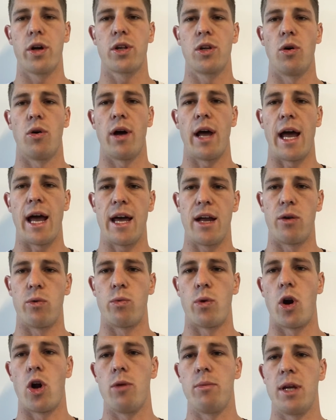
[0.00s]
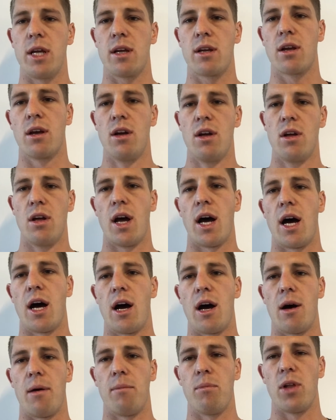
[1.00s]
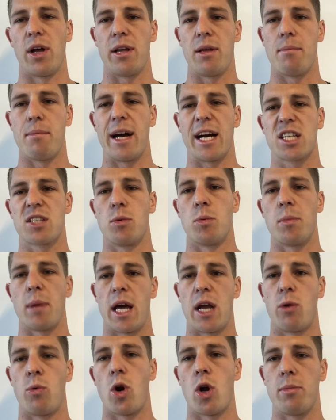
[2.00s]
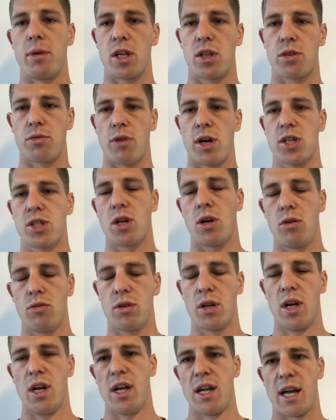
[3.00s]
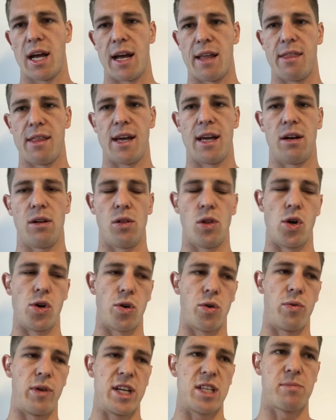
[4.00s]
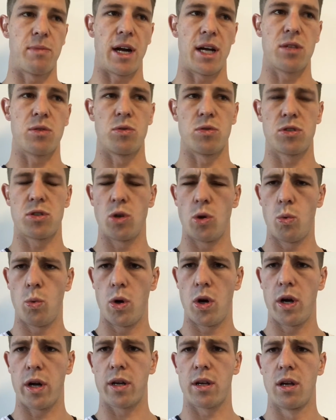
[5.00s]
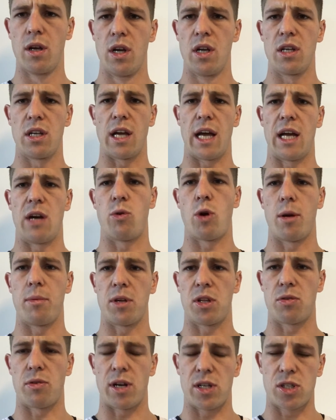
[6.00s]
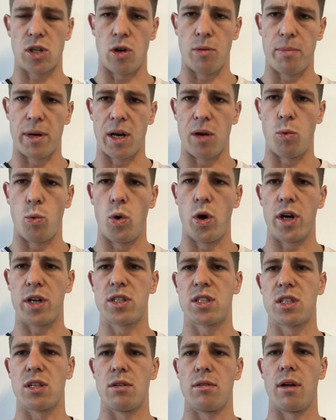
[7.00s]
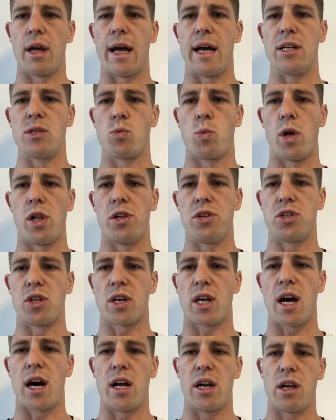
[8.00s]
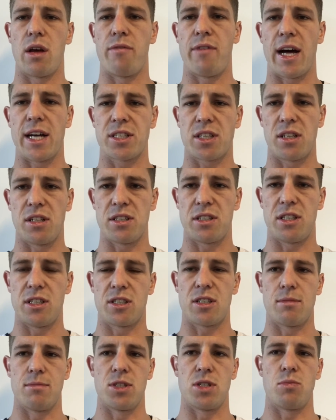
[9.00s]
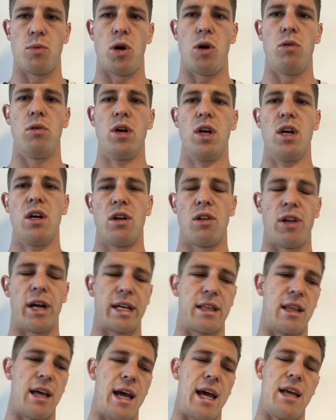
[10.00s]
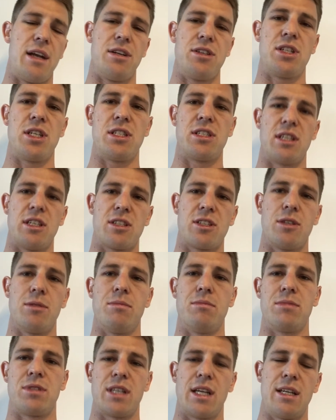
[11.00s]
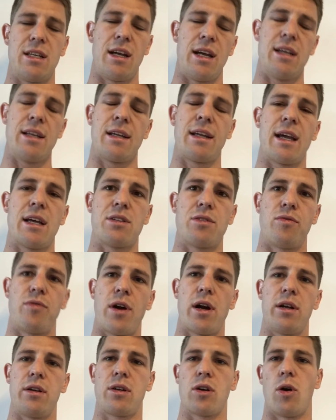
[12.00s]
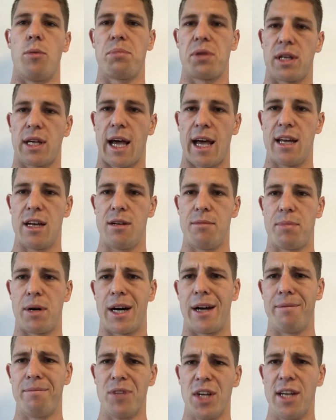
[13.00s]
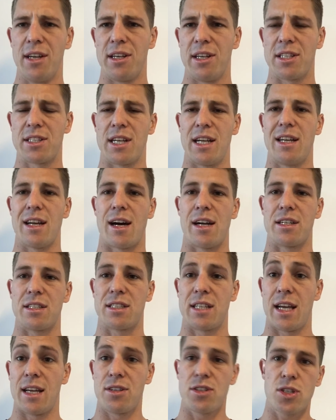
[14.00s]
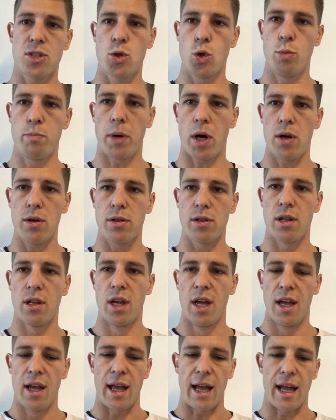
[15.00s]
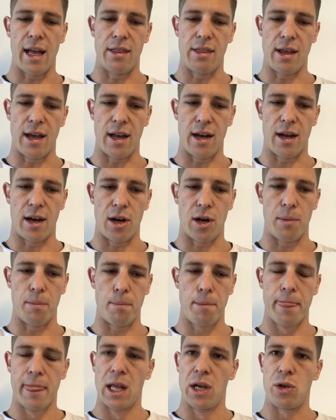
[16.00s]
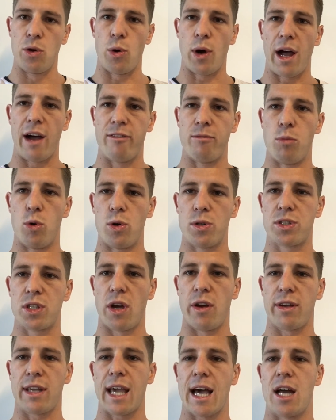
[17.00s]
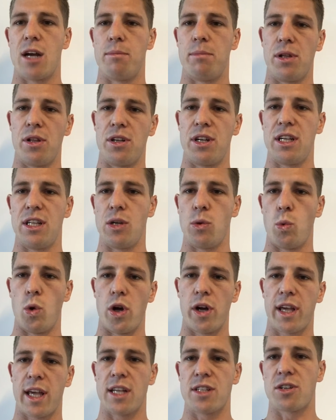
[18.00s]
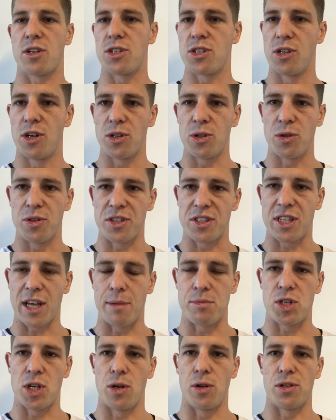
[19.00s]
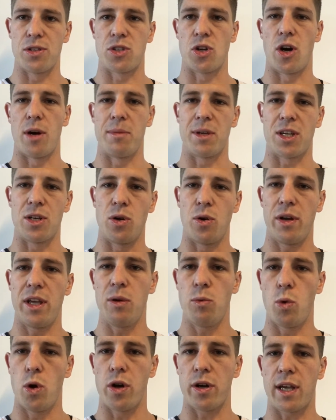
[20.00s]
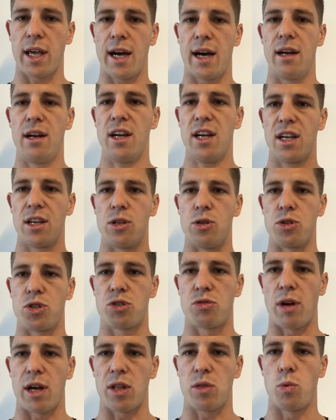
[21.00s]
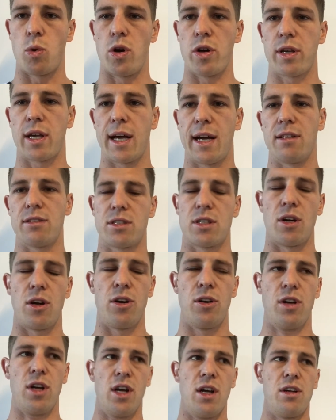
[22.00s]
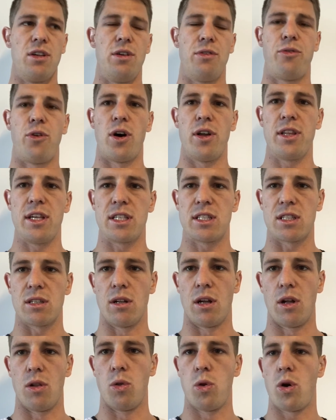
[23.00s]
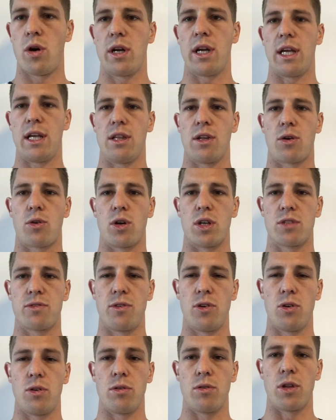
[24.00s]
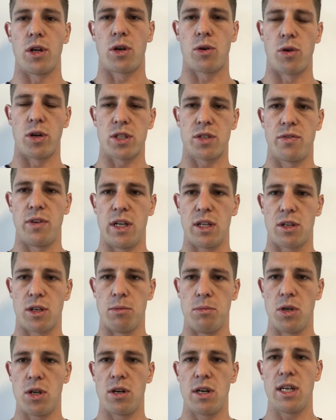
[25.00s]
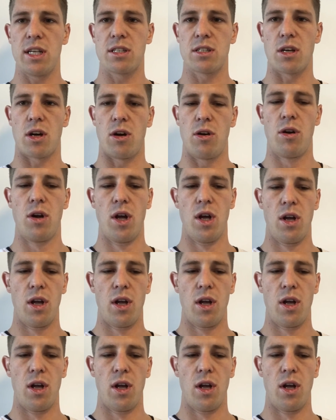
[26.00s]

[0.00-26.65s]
your anaerobic, like your maximum anaerobic threshold, and then longer rest breaks will still work your anaerobic threshold, but it works as well as your cardiovascular system as well. Like the energy systems, it gets very complicated, but you just need to understand, just do both, and then you'll have more so accountability in your workouts, because you're not doing the same shit all the time. You can do a HIIT workout, you do a strength workout. So you find this a lot in the CrossFit community. So